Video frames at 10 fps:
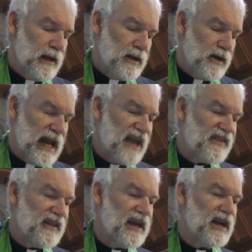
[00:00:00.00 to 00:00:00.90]
You know,
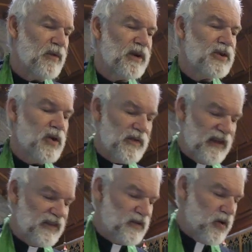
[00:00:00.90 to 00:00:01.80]
last Sunday we told that
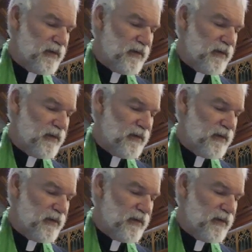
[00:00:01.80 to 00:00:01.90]
story